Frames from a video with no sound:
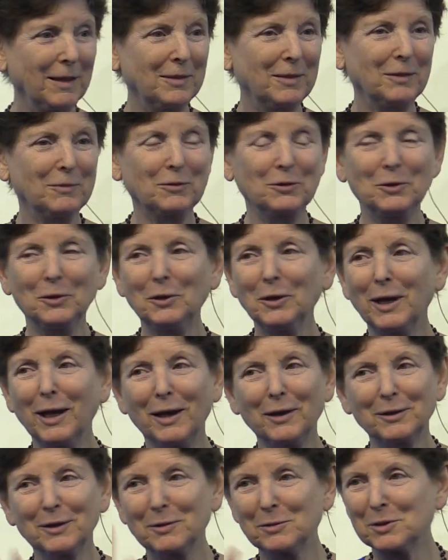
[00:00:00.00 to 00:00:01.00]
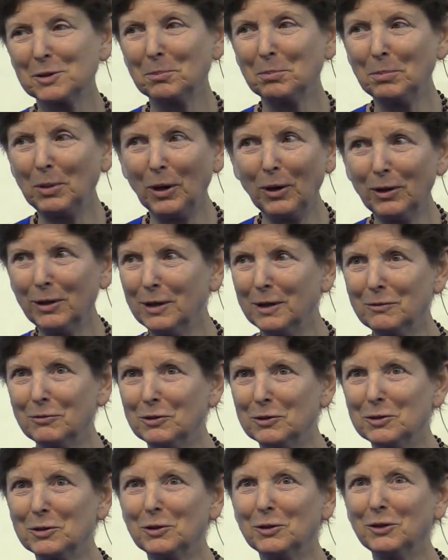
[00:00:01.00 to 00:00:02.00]
The fraternity house, it was a party
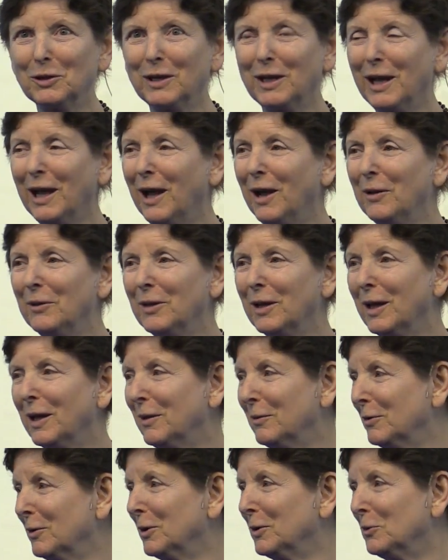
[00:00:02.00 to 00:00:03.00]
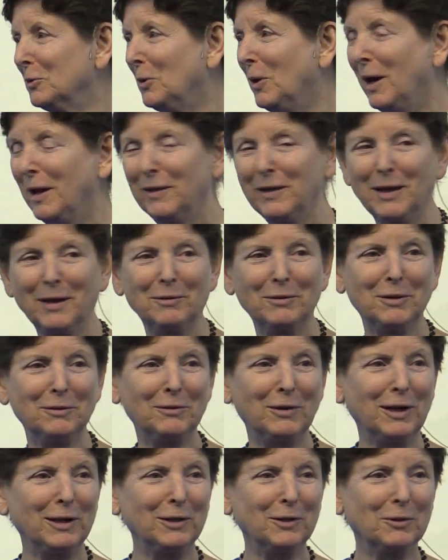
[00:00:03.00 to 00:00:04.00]
fraternity. How they ever and why they ever
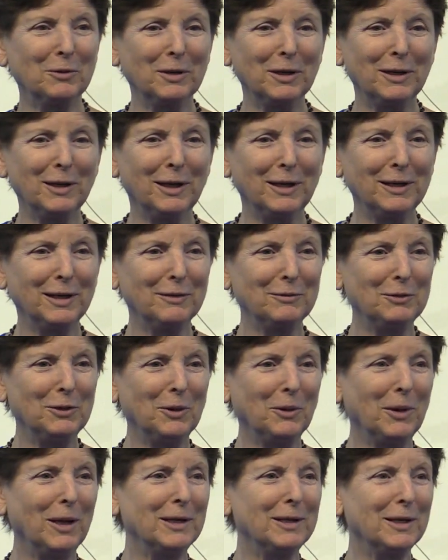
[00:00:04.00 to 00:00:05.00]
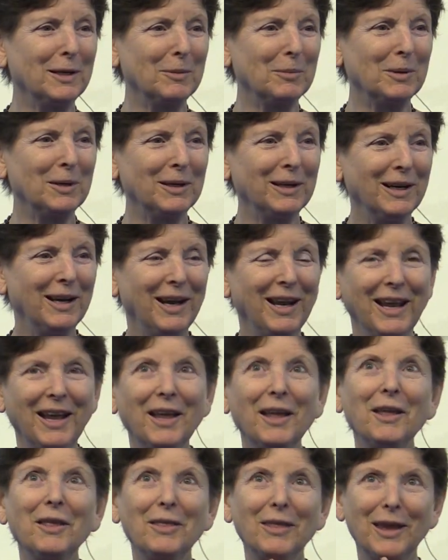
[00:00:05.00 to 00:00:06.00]
invited Kriyananda, I have no idea, but
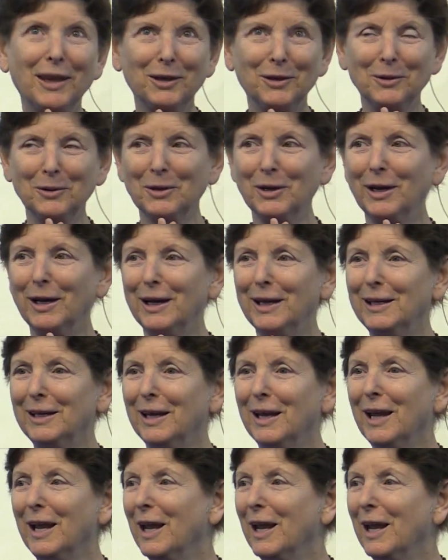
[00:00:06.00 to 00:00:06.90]
thank you, God.